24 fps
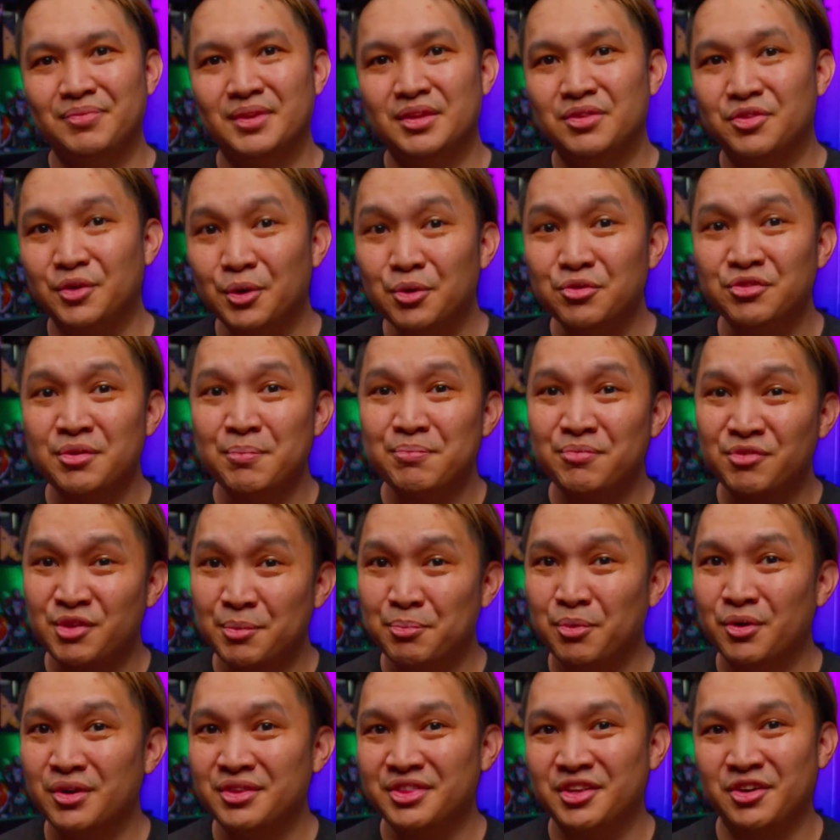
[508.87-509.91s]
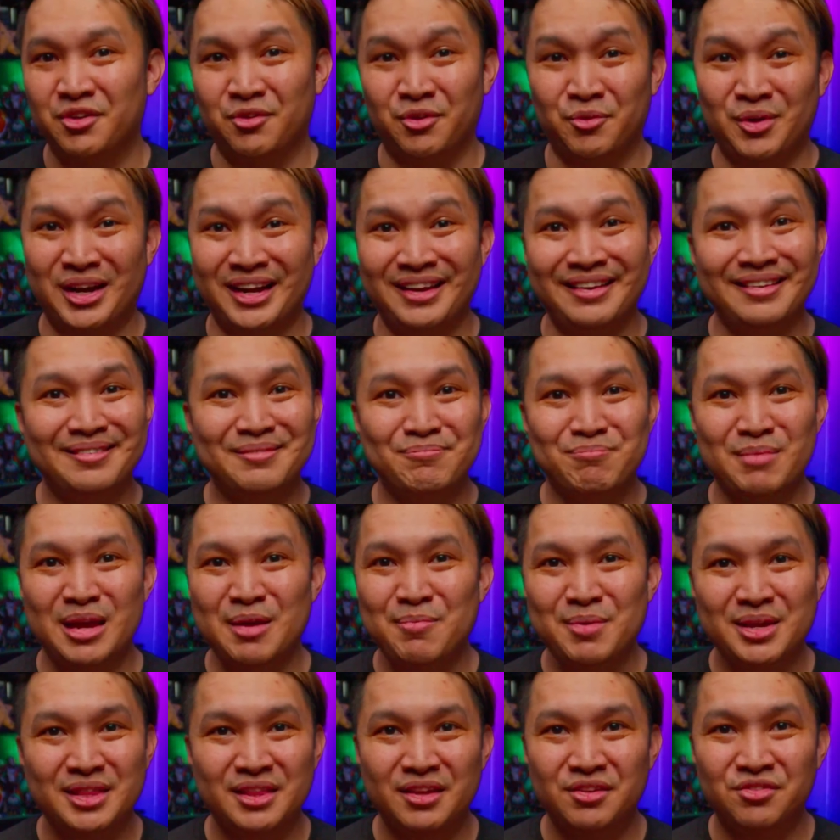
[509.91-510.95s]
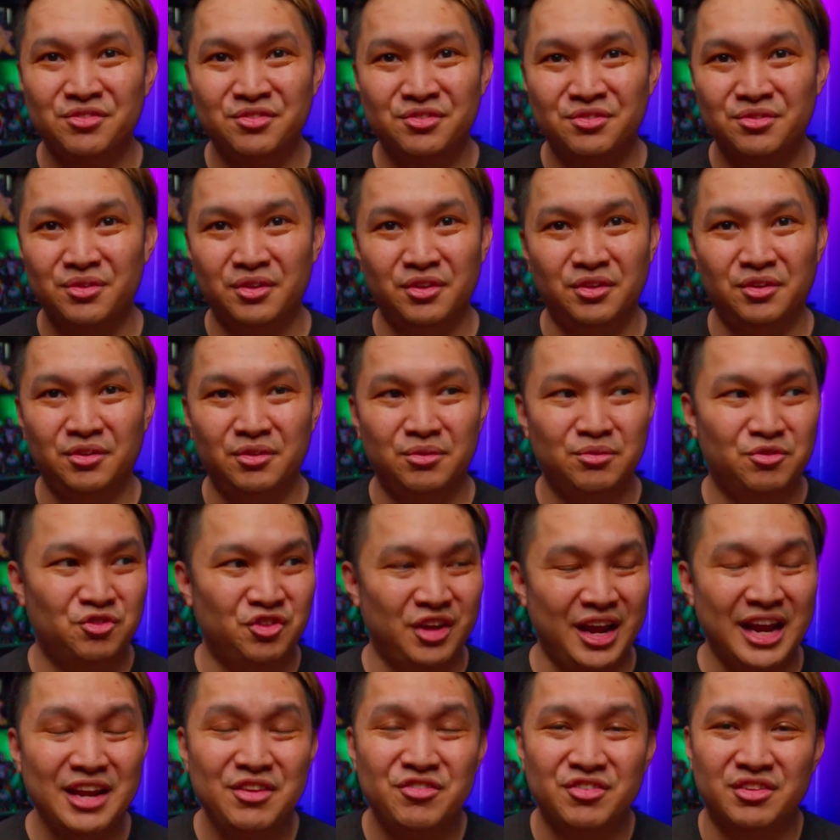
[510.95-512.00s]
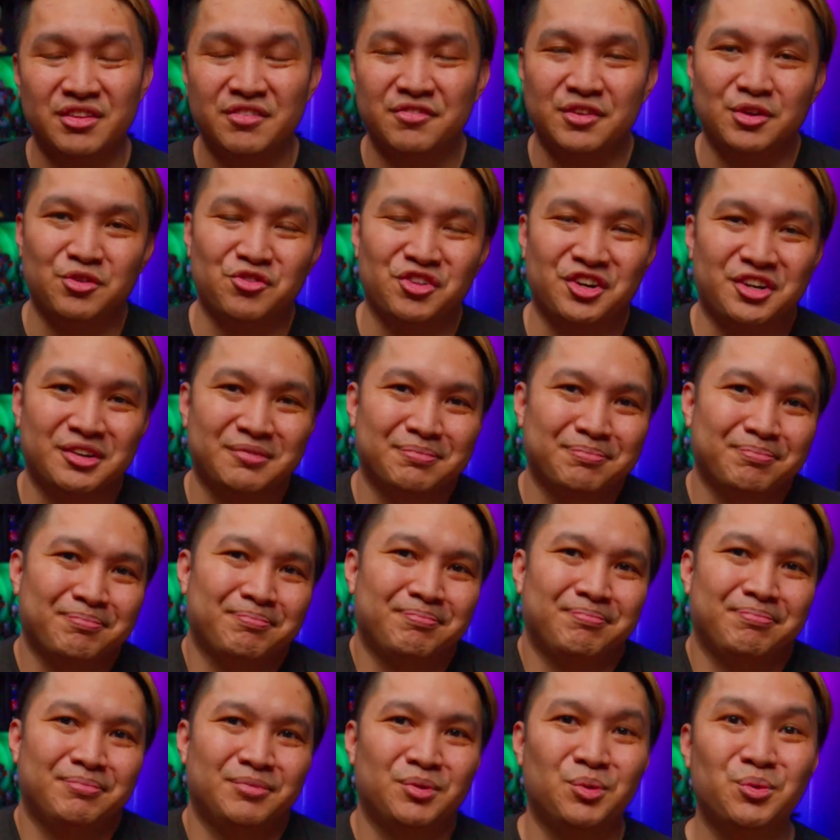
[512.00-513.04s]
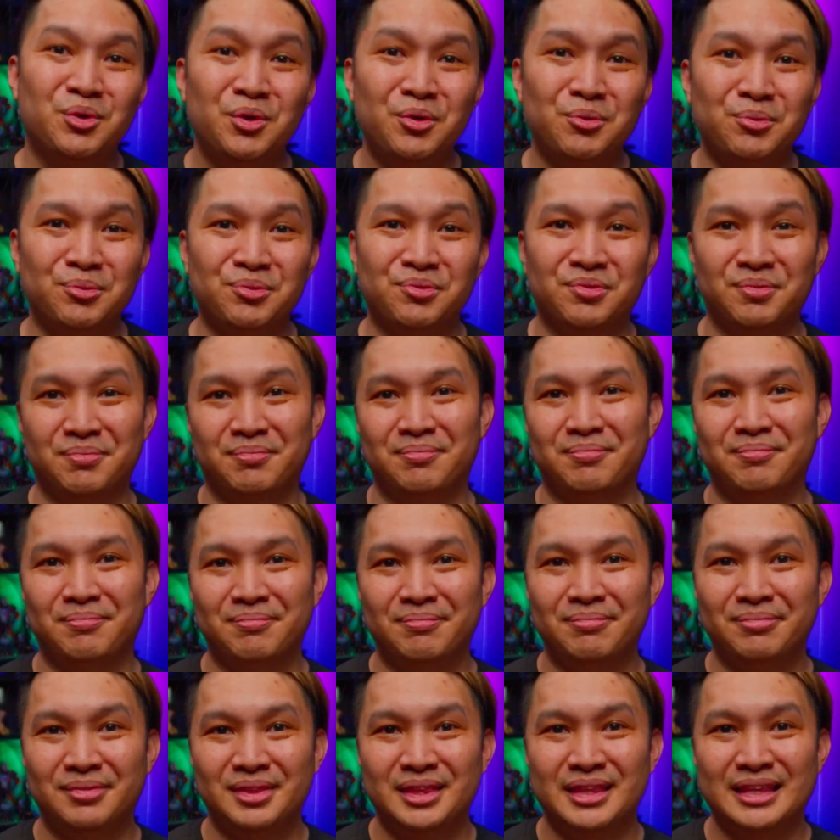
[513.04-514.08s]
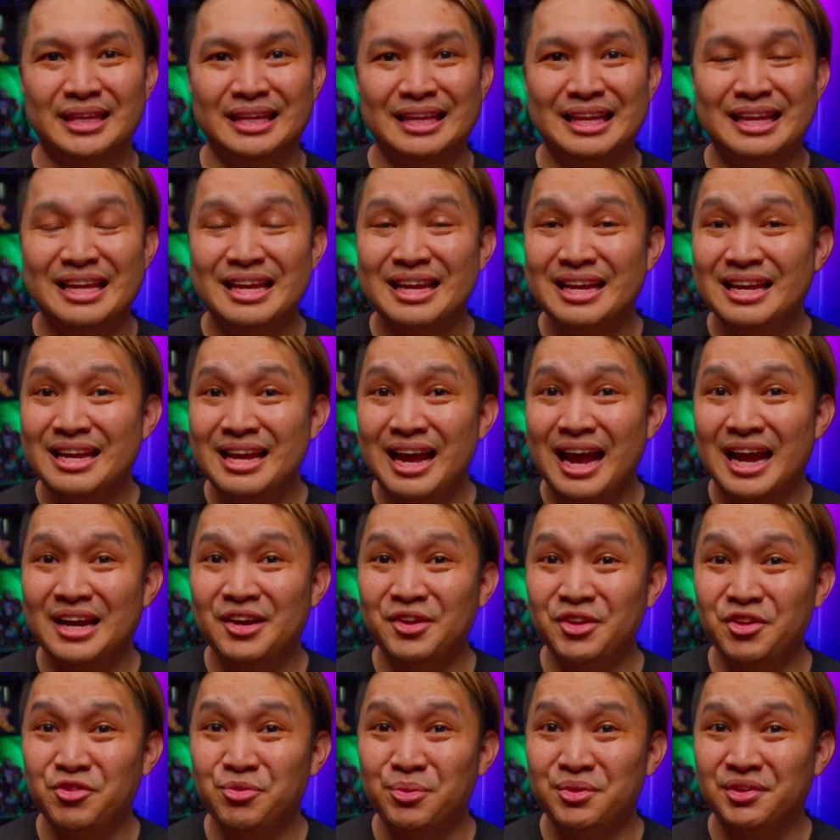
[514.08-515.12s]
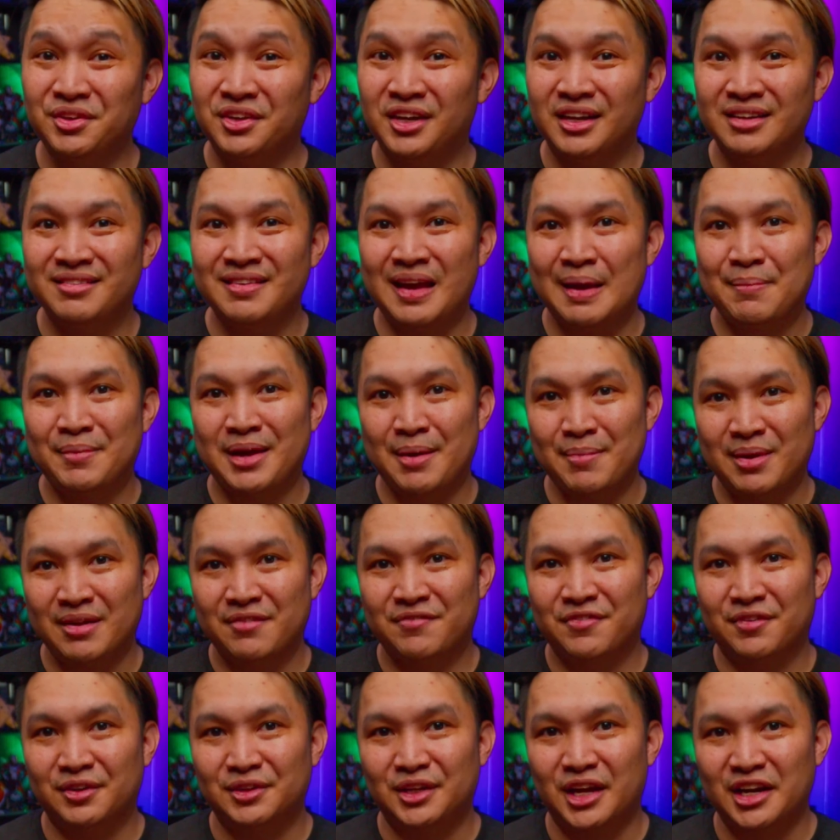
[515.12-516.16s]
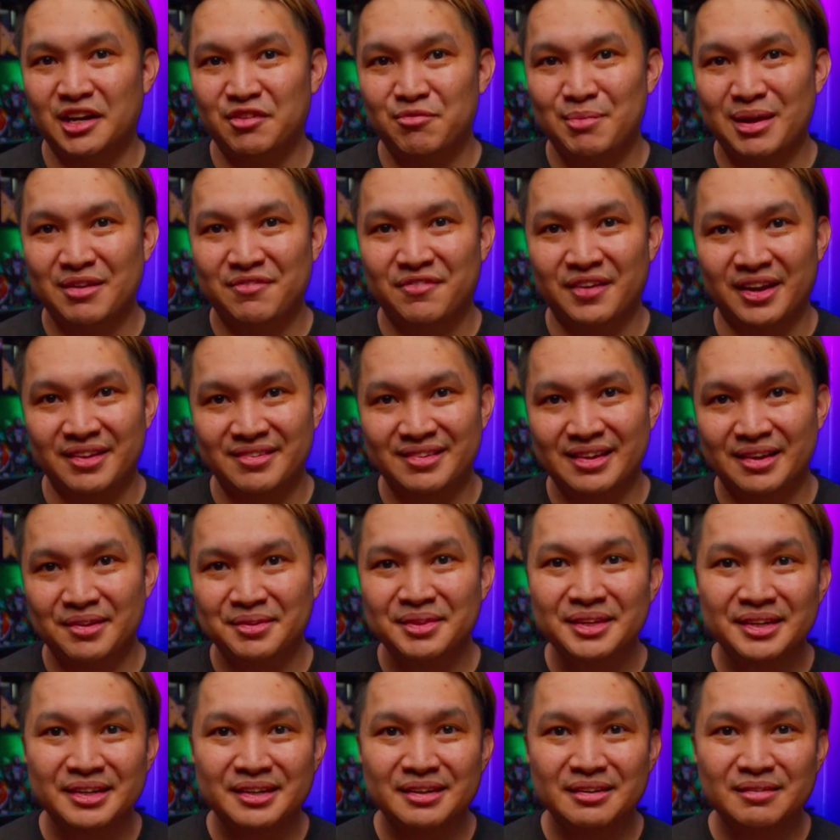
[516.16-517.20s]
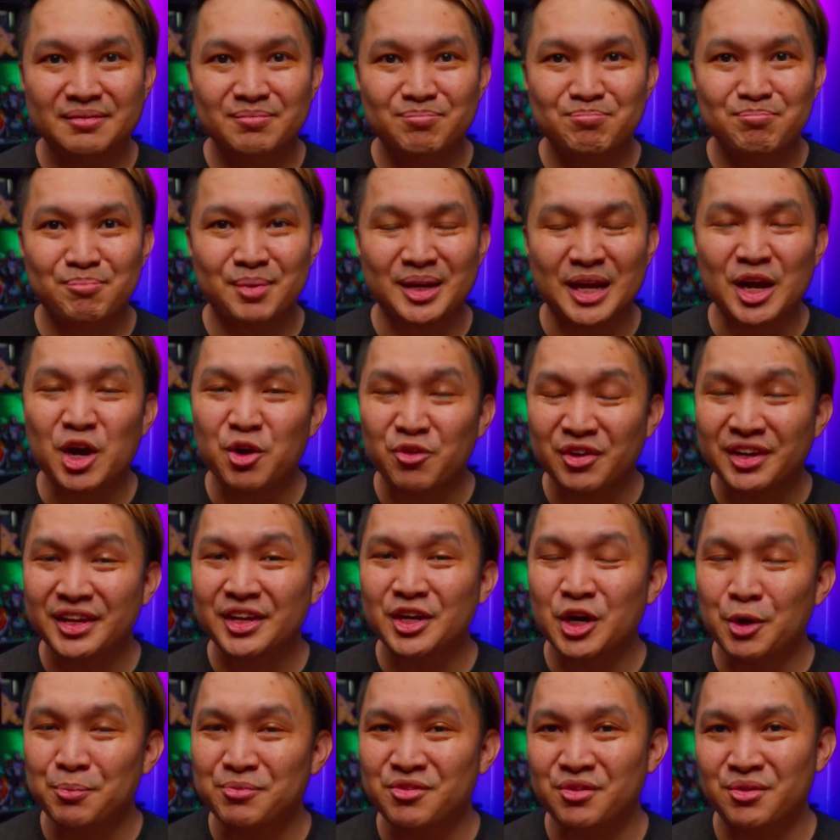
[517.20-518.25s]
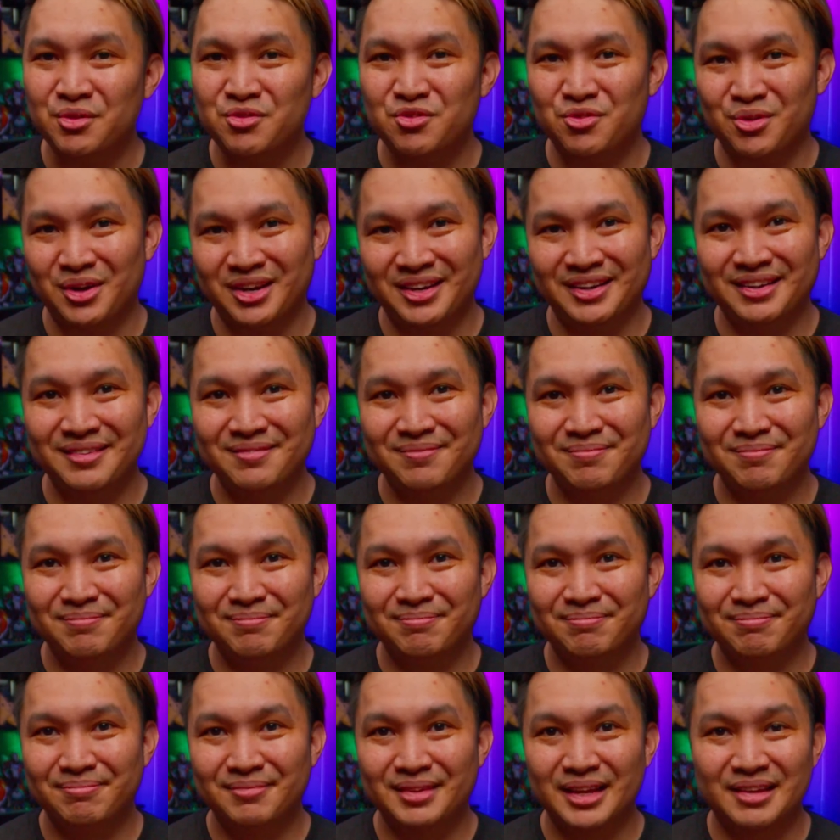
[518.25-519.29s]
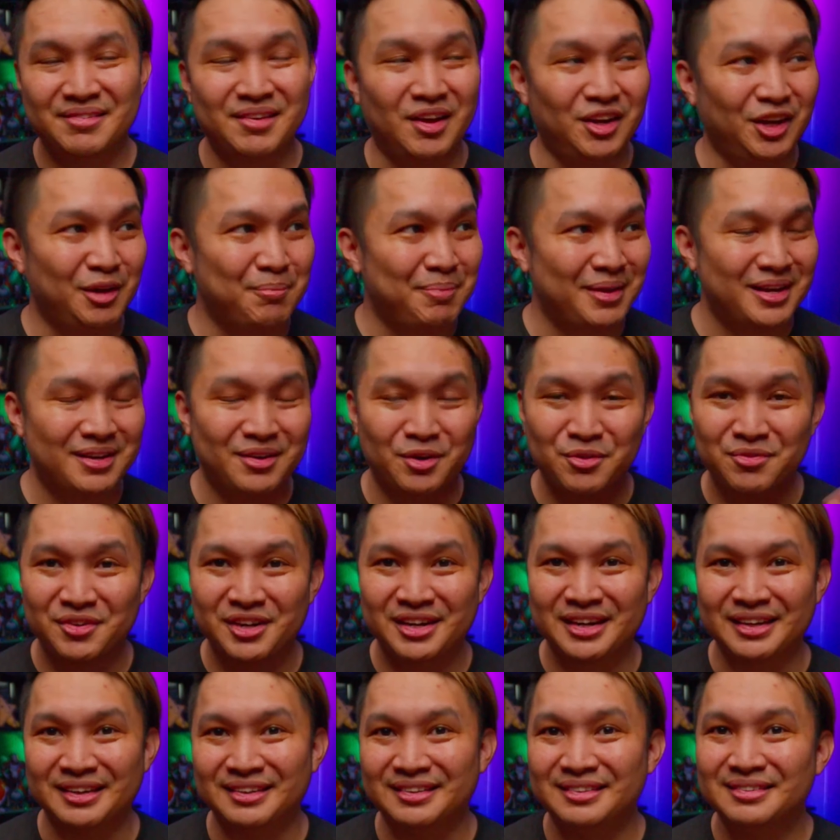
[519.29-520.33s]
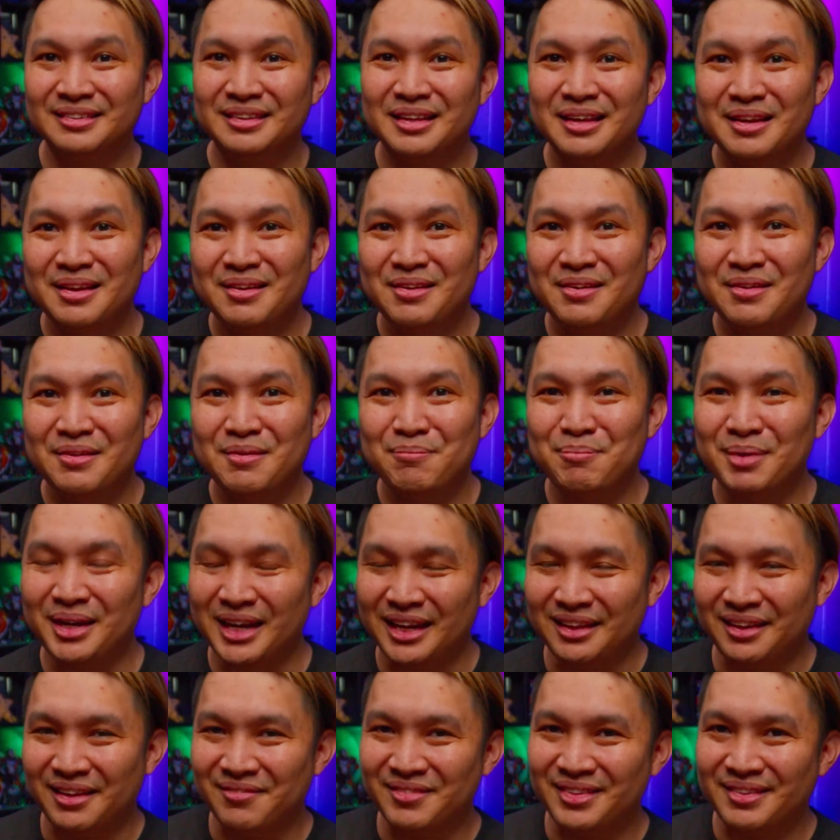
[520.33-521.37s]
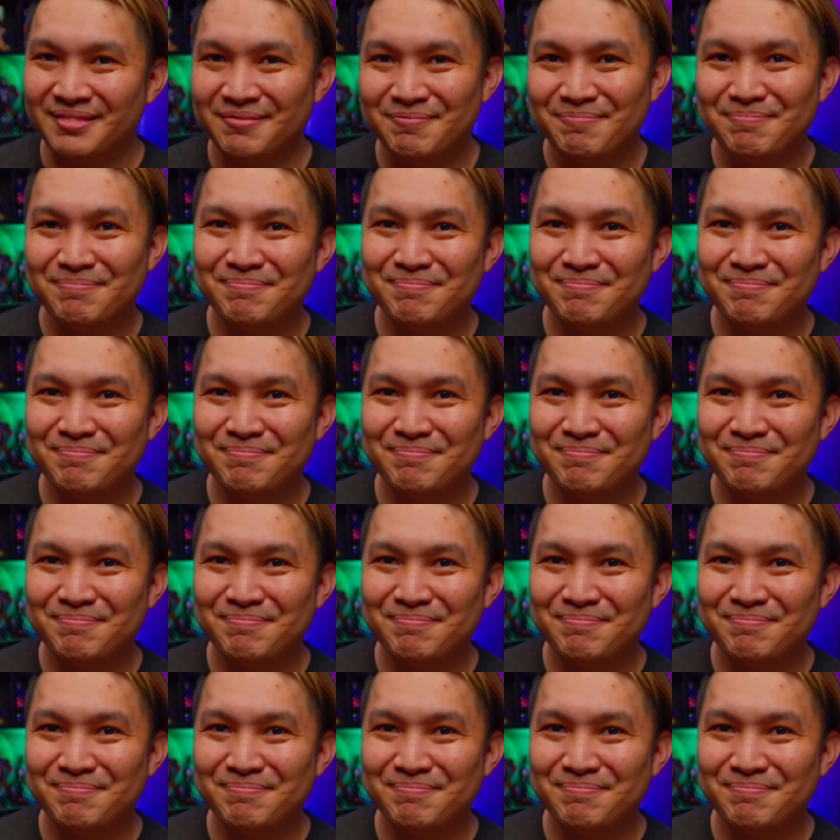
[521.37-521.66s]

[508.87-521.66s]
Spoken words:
Throw some support their way. Maybe this will change in the future. Who knows? I know this was a long time coming for a lot of my friends out there, but I really hoped you enjoyed it. It's all a bit overkill, but I love it.